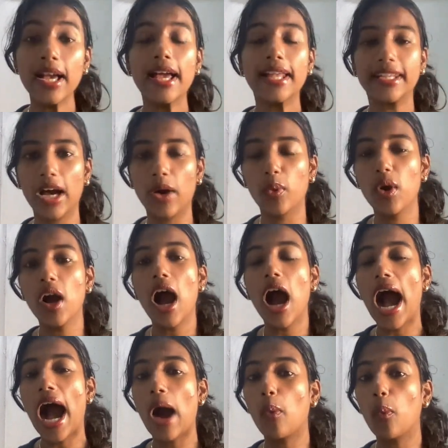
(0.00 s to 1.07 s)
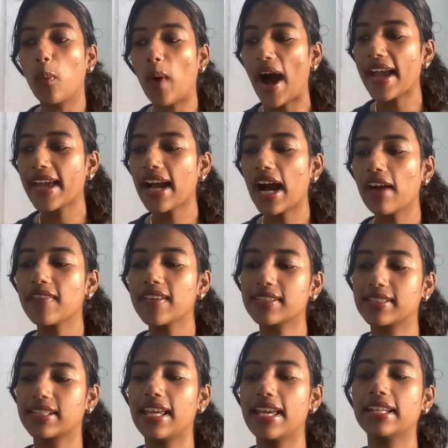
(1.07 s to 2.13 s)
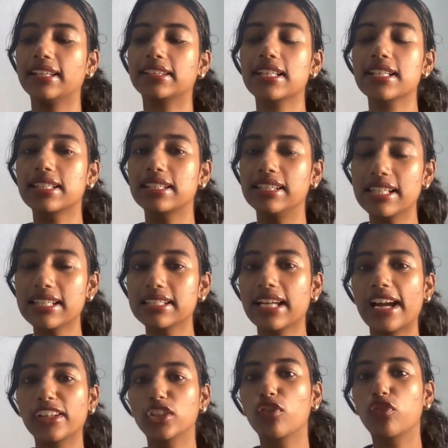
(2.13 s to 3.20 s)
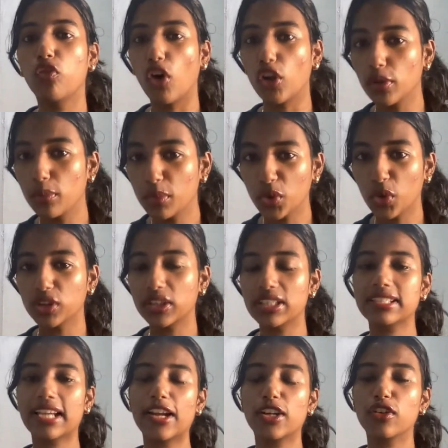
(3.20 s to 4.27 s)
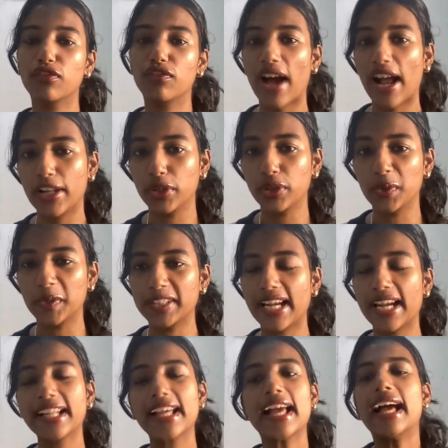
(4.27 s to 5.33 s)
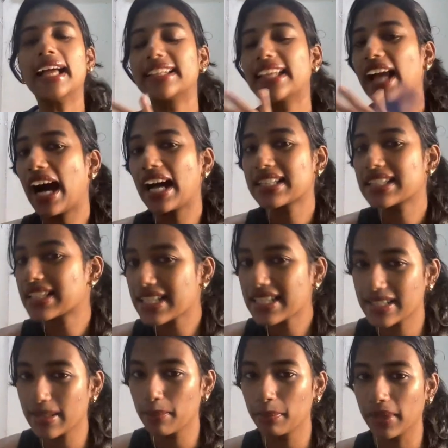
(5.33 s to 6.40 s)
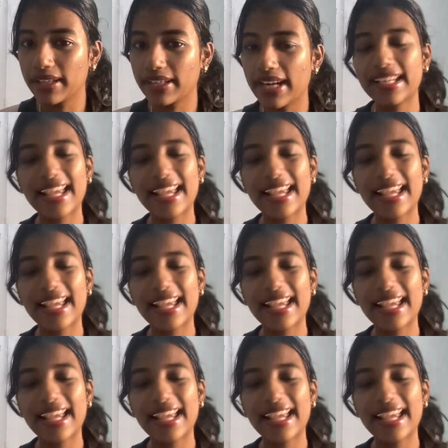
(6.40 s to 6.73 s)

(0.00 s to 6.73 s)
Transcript: Now, why are we seeing this kind of volume growth, this kind of value growth, right? The answer is simple, right?